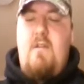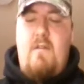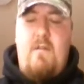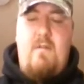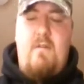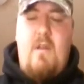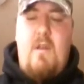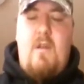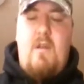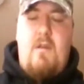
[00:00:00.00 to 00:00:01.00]
another
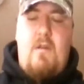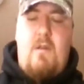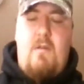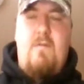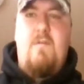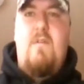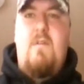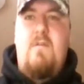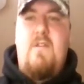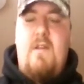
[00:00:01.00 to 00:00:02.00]

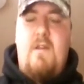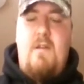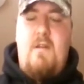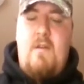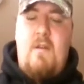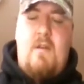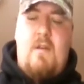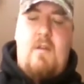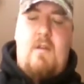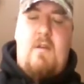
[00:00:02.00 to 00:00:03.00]
review today.
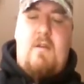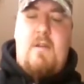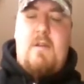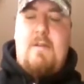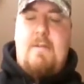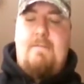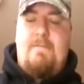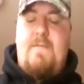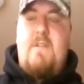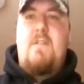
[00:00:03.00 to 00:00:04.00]

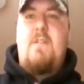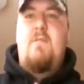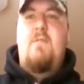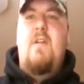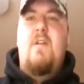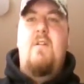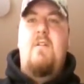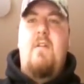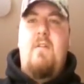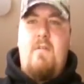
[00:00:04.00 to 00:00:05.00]
It's going to be a
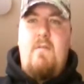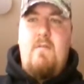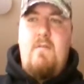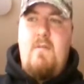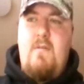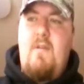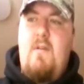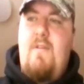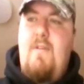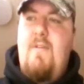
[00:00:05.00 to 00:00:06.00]

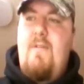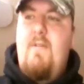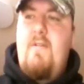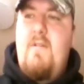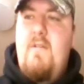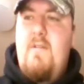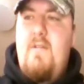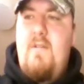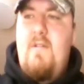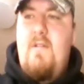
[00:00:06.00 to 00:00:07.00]
third
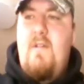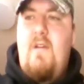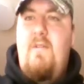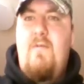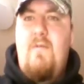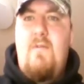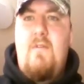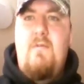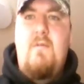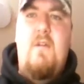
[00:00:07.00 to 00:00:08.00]
knife
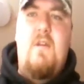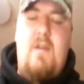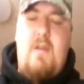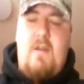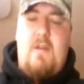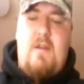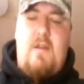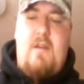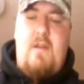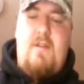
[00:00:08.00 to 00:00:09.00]
review,
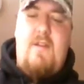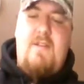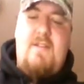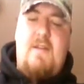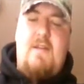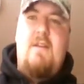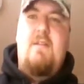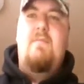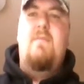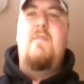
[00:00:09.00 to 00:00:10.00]
and this
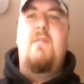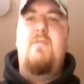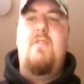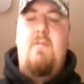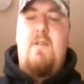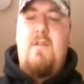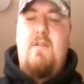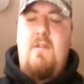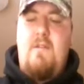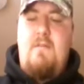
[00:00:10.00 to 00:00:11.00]
time I'm
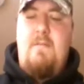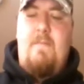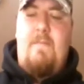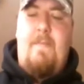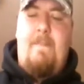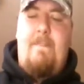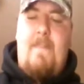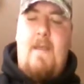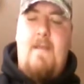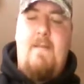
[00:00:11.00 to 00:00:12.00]
showcasing
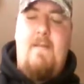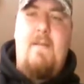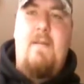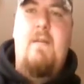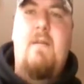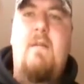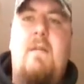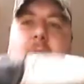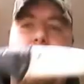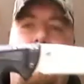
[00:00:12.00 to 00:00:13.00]
the
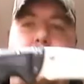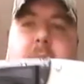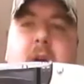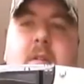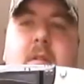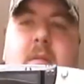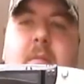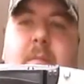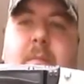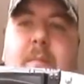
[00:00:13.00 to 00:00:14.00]
Buck
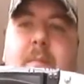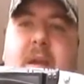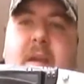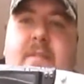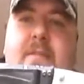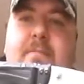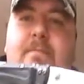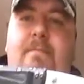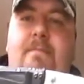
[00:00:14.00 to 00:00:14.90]
Bantam.